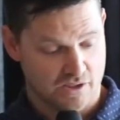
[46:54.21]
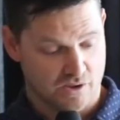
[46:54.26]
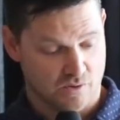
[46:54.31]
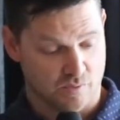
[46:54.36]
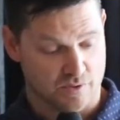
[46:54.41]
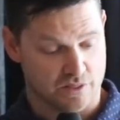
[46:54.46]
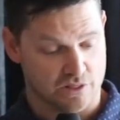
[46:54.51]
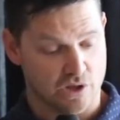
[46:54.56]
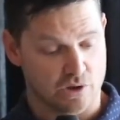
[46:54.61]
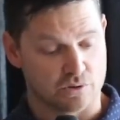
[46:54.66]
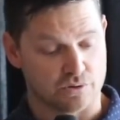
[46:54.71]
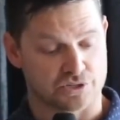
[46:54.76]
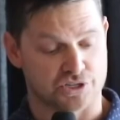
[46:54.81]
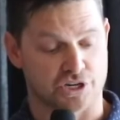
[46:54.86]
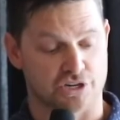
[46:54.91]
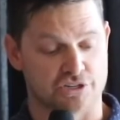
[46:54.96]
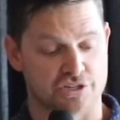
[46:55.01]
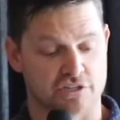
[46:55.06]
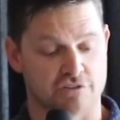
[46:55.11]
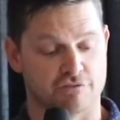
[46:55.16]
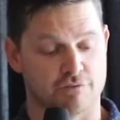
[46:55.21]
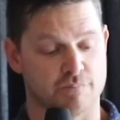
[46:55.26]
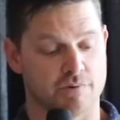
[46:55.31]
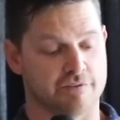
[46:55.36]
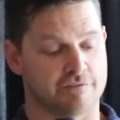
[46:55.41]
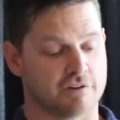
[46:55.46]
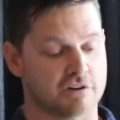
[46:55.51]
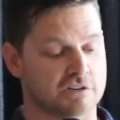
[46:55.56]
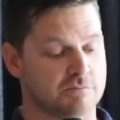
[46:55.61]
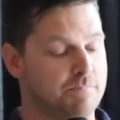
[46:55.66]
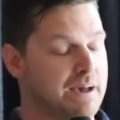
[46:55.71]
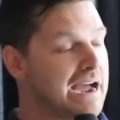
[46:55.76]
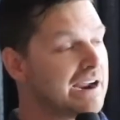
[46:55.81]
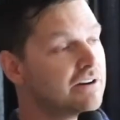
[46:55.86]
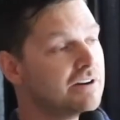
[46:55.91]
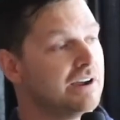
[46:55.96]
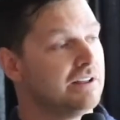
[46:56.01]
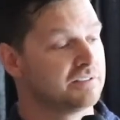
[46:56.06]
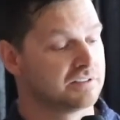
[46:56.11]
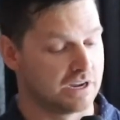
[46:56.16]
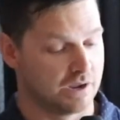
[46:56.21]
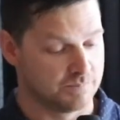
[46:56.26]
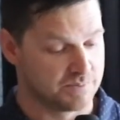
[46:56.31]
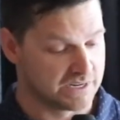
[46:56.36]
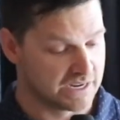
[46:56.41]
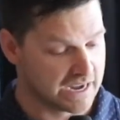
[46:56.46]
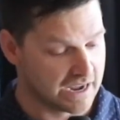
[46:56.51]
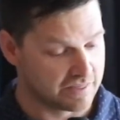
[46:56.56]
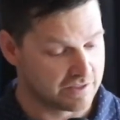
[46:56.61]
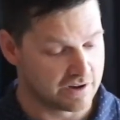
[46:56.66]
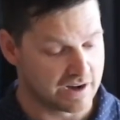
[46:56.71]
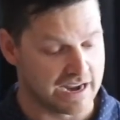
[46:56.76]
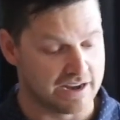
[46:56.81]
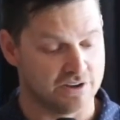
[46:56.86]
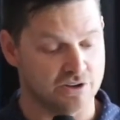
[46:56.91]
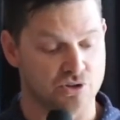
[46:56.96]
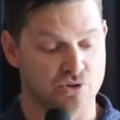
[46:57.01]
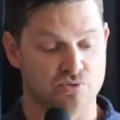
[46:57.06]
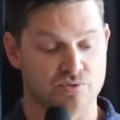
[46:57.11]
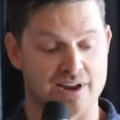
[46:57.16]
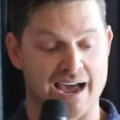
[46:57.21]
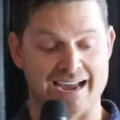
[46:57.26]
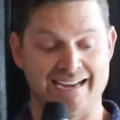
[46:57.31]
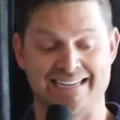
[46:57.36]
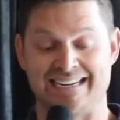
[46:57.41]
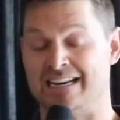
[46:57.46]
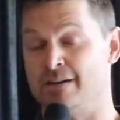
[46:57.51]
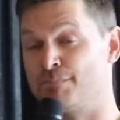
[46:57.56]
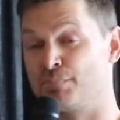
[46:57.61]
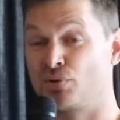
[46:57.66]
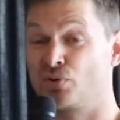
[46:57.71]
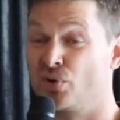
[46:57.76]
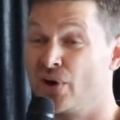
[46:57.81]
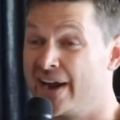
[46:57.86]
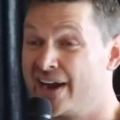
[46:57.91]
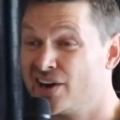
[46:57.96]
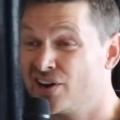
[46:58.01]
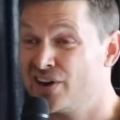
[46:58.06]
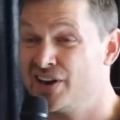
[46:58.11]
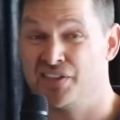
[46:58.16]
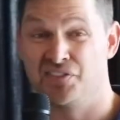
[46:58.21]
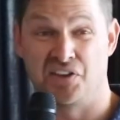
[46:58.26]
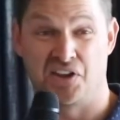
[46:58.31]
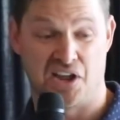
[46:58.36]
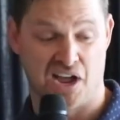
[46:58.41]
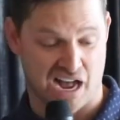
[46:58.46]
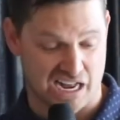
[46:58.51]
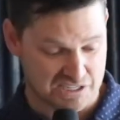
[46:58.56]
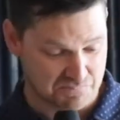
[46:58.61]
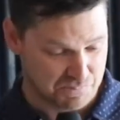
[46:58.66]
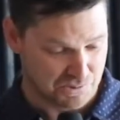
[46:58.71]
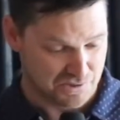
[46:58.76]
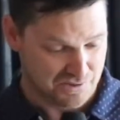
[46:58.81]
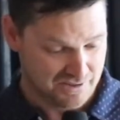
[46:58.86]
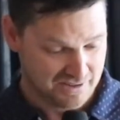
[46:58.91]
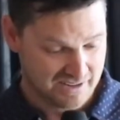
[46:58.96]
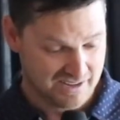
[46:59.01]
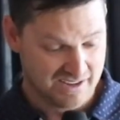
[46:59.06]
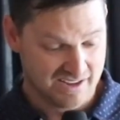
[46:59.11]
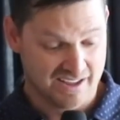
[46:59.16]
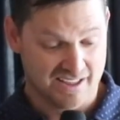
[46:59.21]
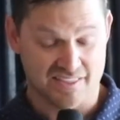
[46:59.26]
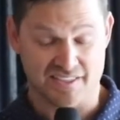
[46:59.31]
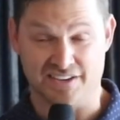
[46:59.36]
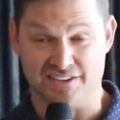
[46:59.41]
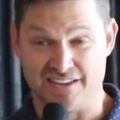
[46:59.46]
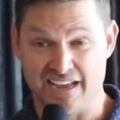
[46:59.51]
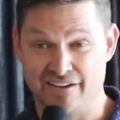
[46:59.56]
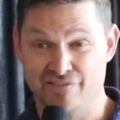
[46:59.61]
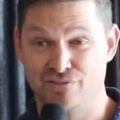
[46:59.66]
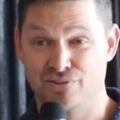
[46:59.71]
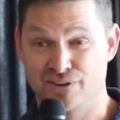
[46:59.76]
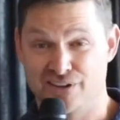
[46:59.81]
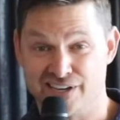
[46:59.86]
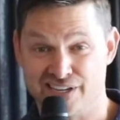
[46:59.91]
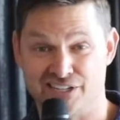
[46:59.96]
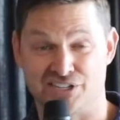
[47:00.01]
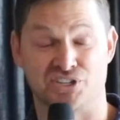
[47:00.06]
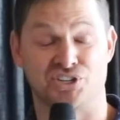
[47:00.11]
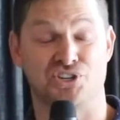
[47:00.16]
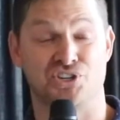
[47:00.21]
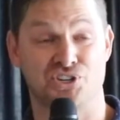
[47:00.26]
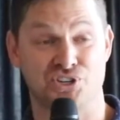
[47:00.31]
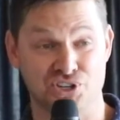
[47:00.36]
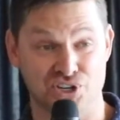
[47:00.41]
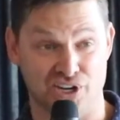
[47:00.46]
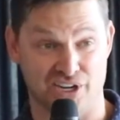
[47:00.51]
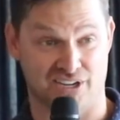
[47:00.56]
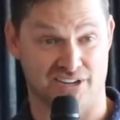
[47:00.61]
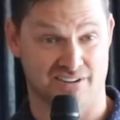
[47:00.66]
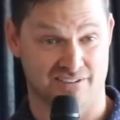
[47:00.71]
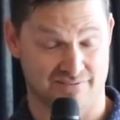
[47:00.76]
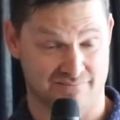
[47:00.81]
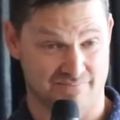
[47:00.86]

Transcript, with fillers: When local churches from diverse backgrounds come together and unite in prayer in the gospel, the devil gets shook.